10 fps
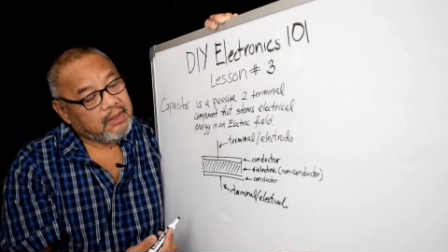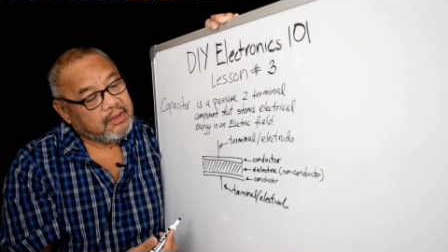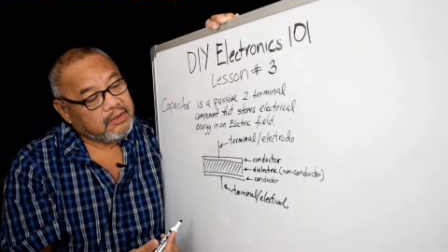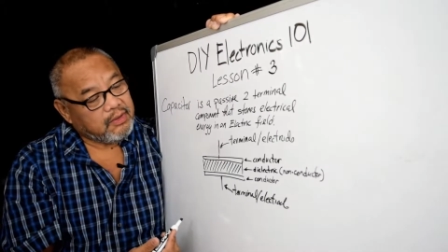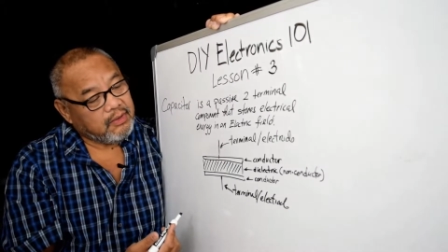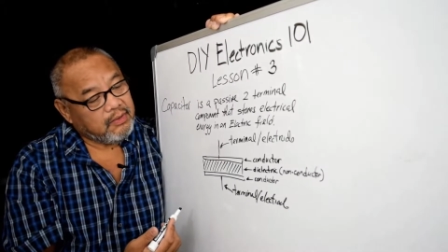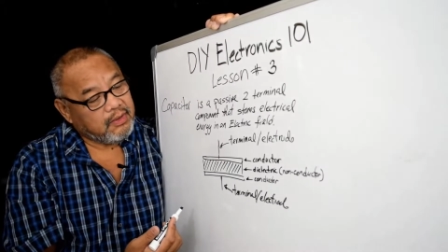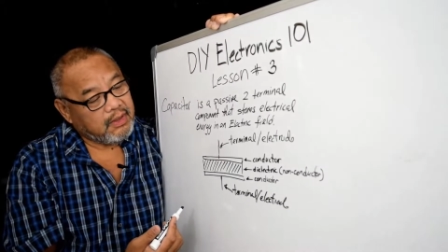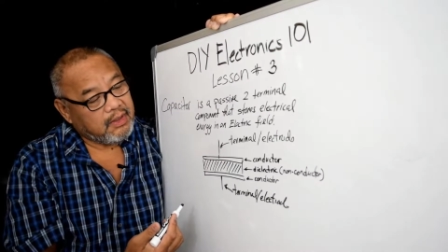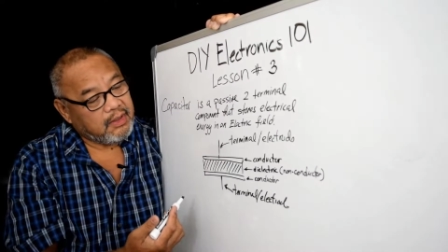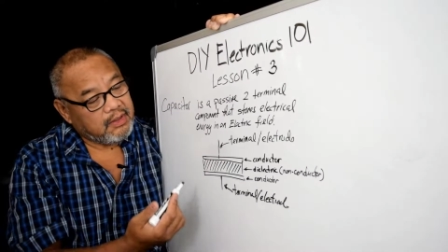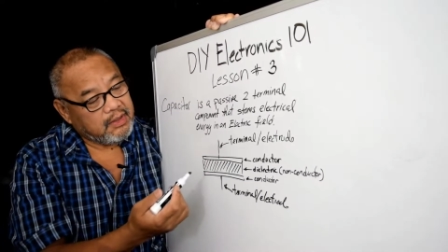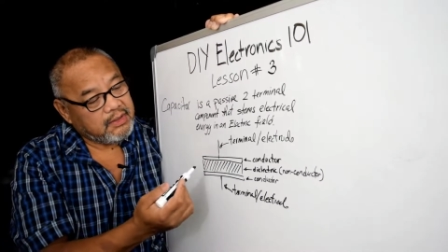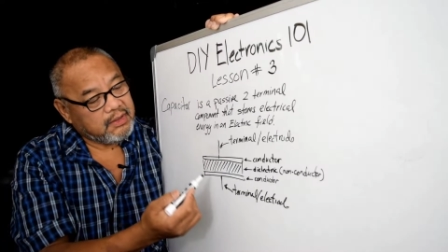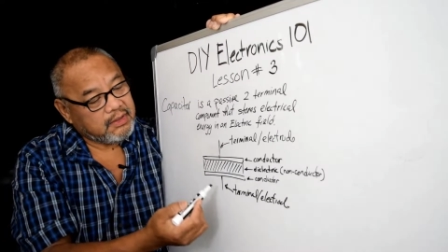So
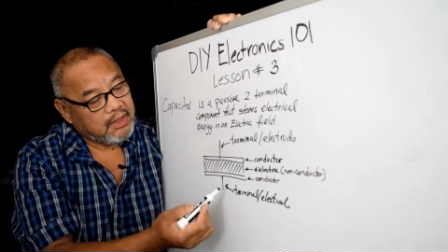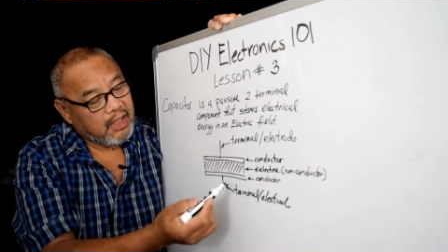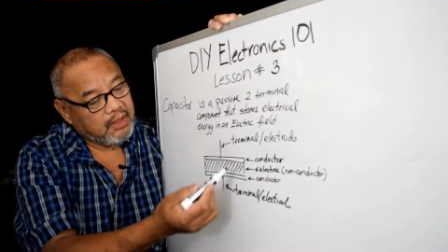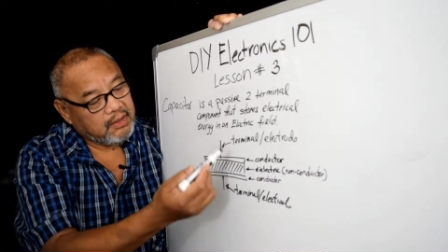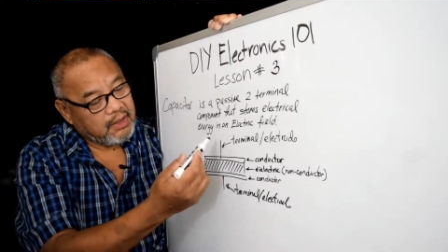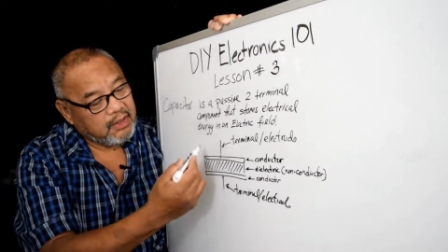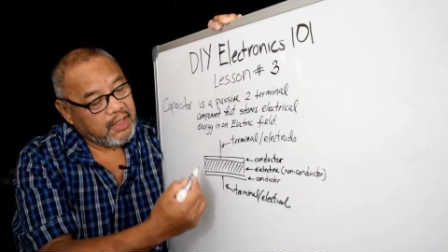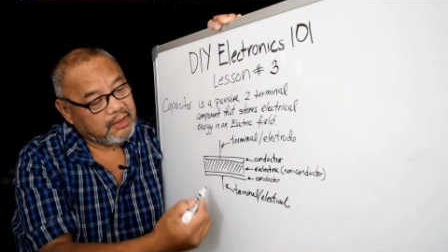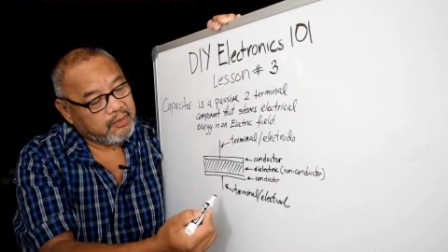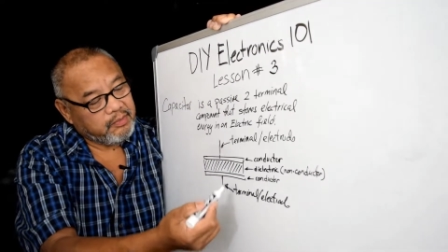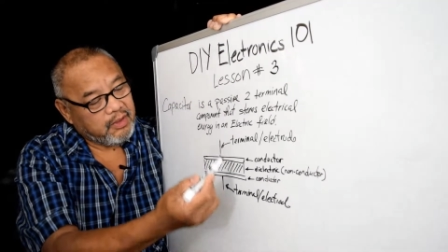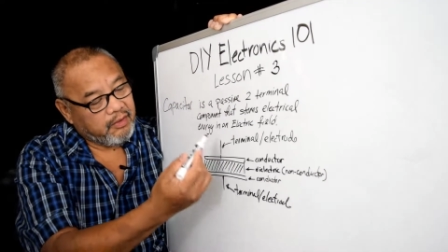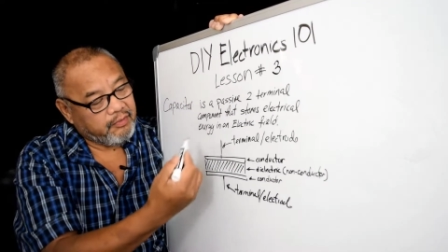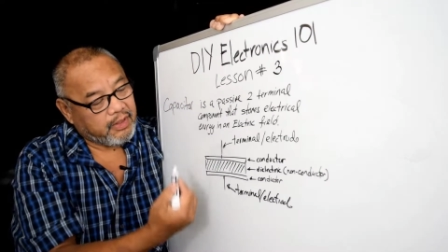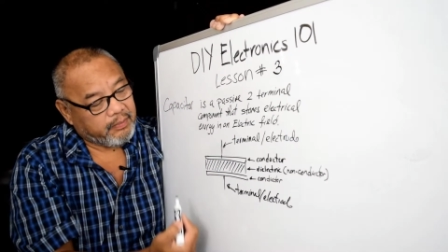this is the anatomy
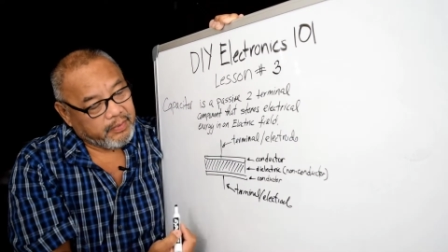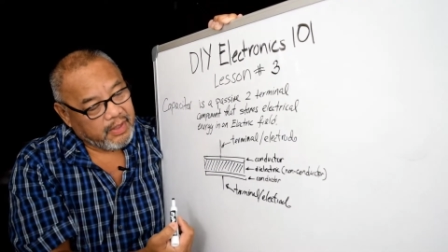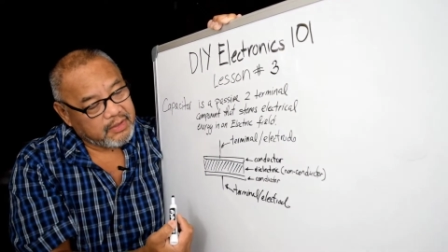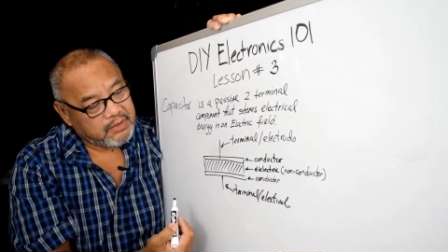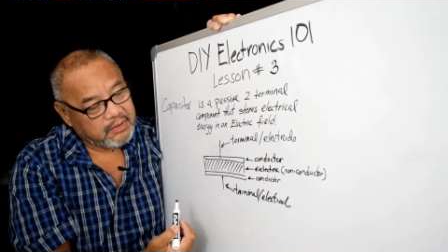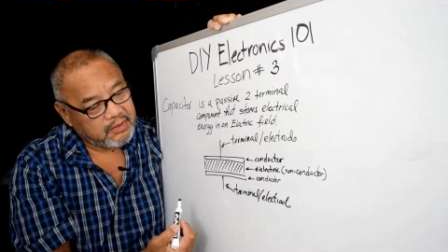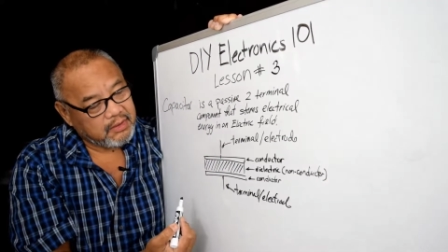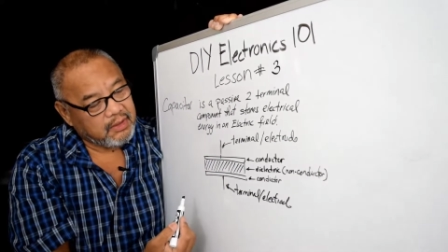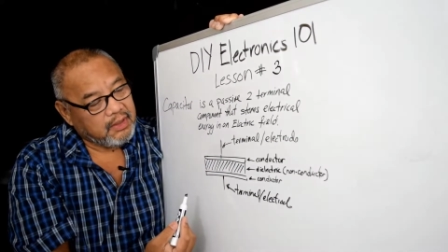of a capacitor,